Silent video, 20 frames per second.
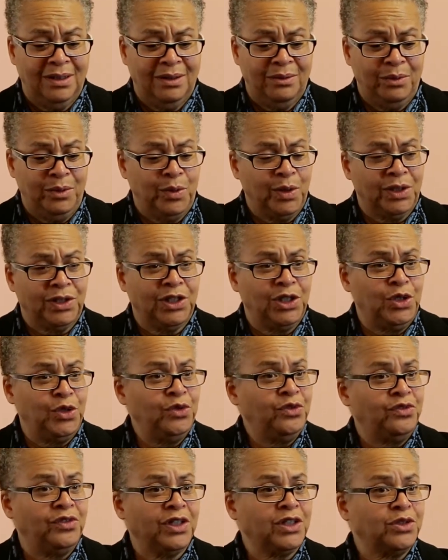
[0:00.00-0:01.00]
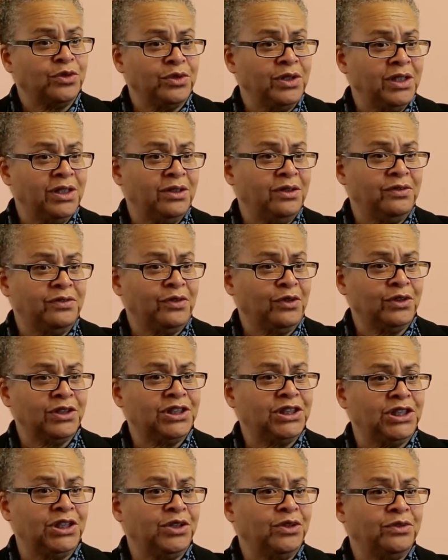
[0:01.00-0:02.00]
We were at the New Victory in the
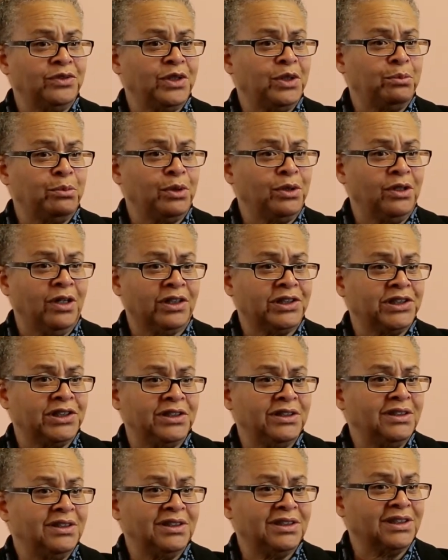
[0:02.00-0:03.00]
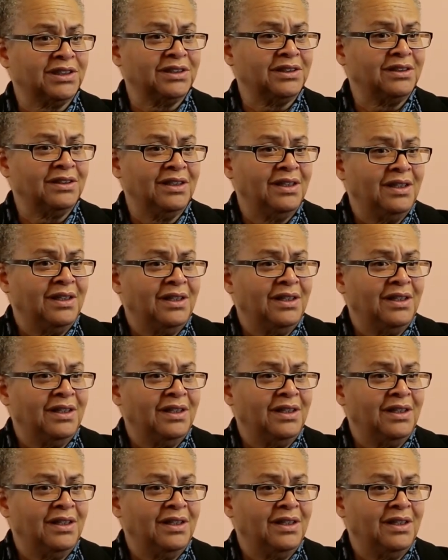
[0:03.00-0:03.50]
first year of their productions, and